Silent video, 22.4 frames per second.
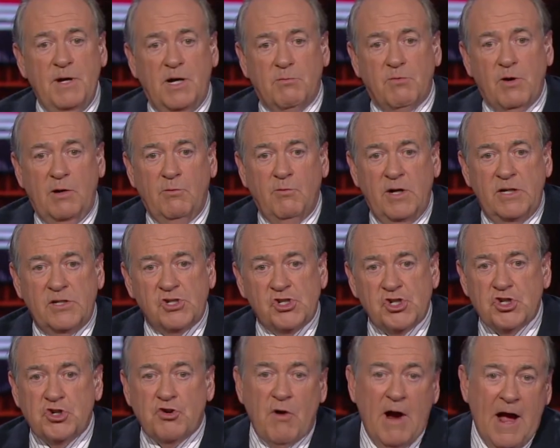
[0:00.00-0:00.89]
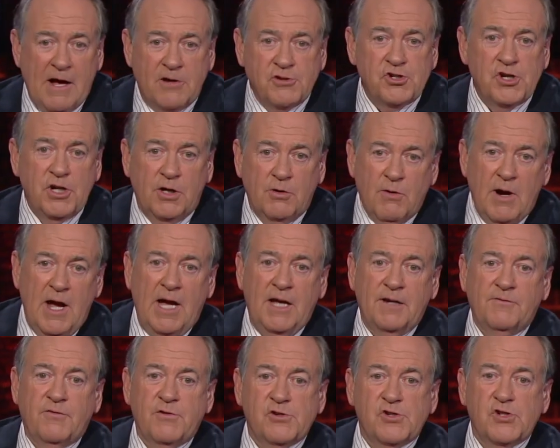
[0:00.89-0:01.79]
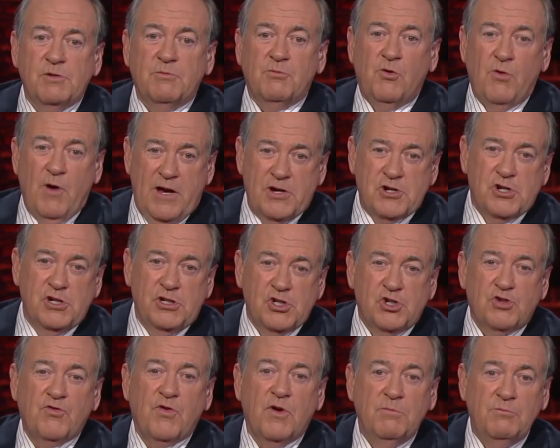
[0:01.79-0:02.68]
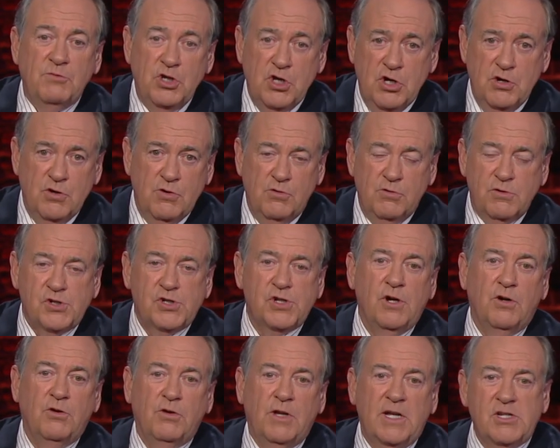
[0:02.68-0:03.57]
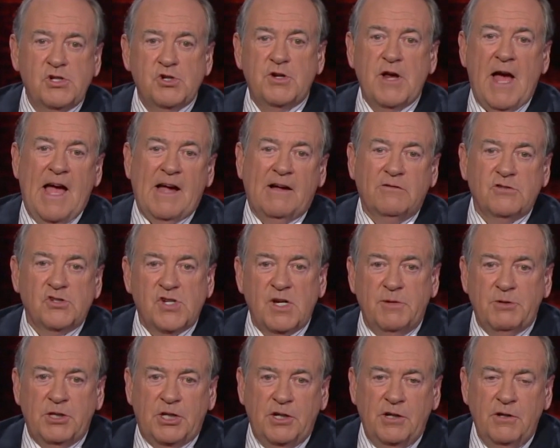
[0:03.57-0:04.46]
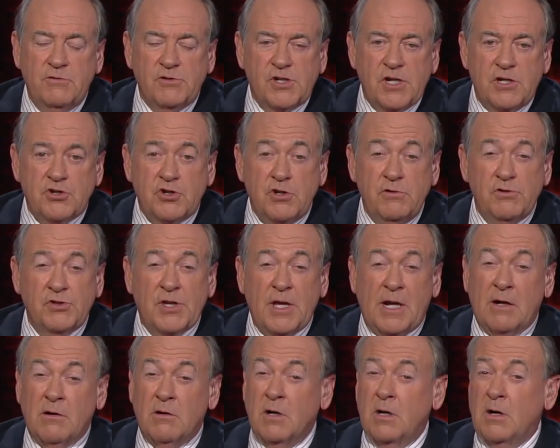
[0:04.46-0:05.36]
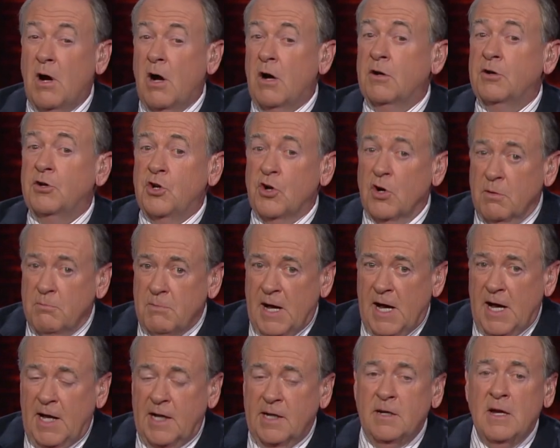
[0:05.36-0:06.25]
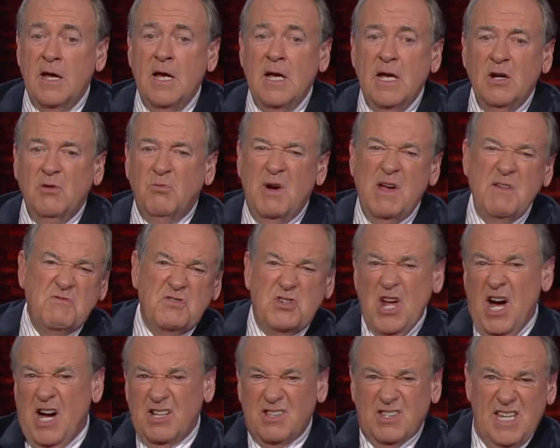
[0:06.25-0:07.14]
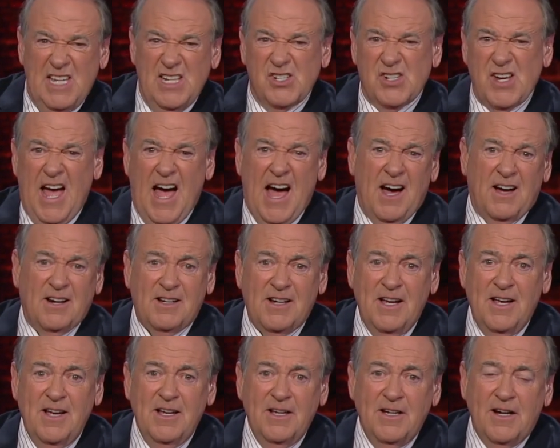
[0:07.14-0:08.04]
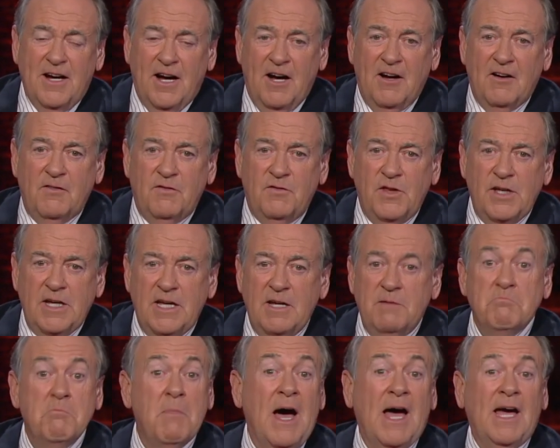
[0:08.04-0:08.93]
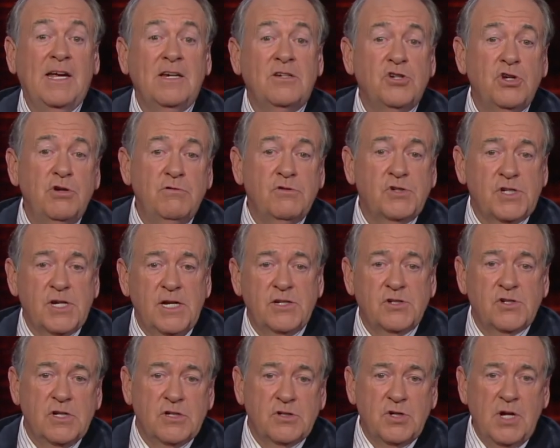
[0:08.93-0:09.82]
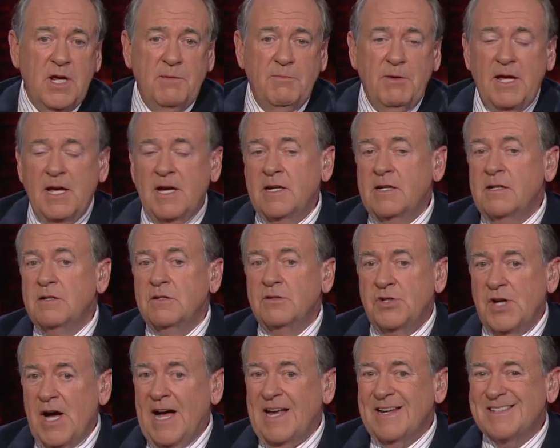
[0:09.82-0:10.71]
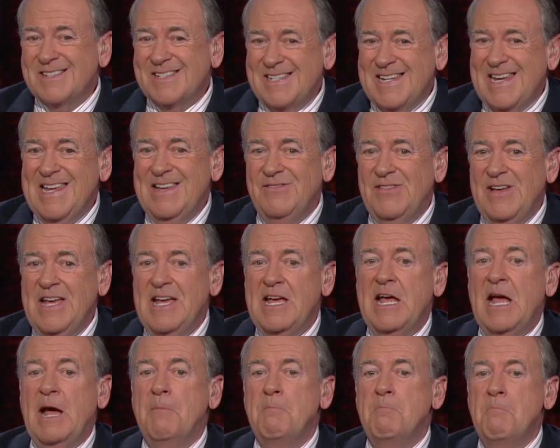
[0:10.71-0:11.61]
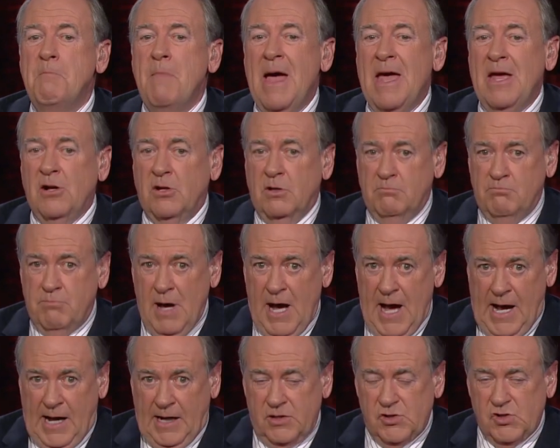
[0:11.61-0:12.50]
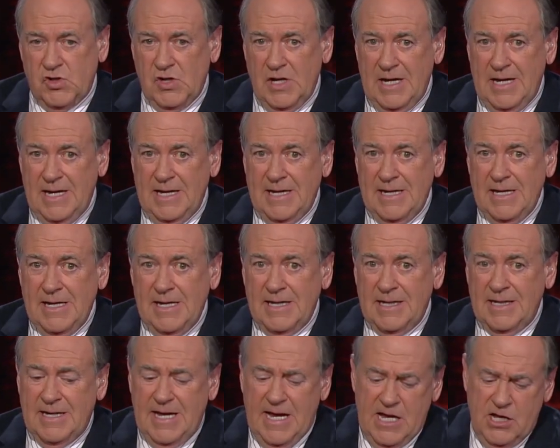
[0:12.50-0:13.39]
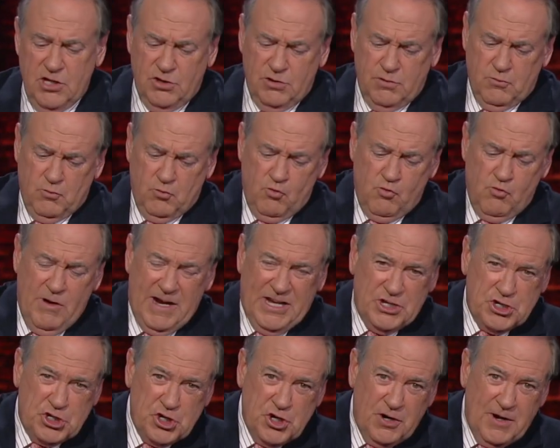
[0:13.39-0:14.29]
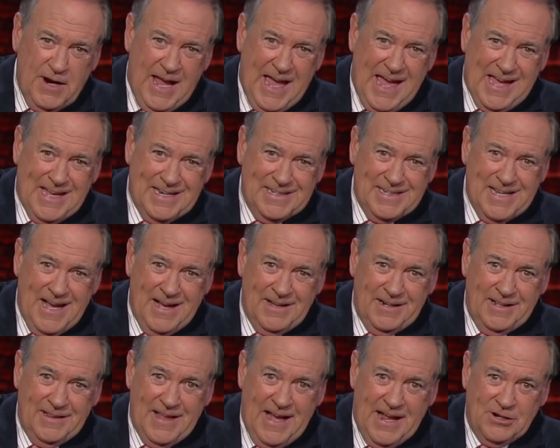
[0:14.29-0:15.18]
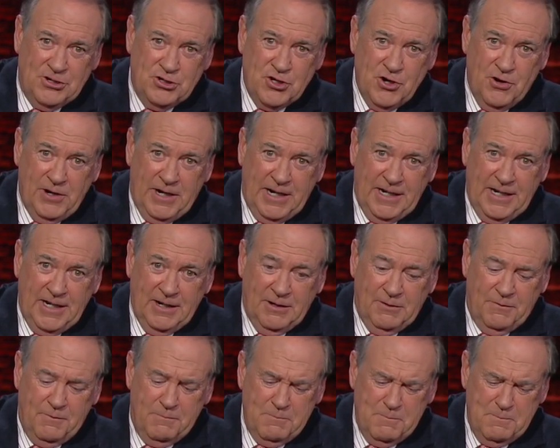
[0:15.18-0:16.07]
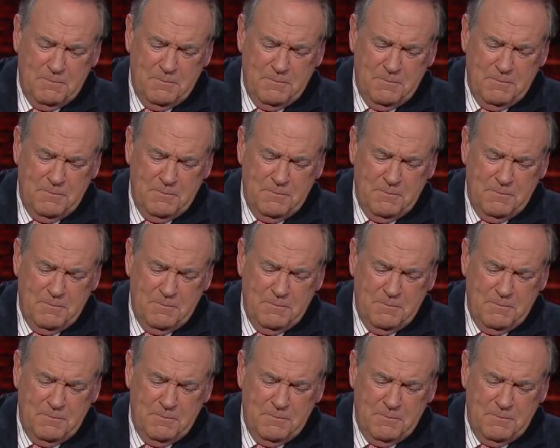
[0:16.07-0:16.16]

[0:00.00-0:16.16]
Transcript: Bilbrey went scrounging around for some questions from you, so let's tackle some of the news issues that are on your mind. We've dug these out of the My Two Cents at TBN.TV mailbox. Keith, reach your hand down in that dirty little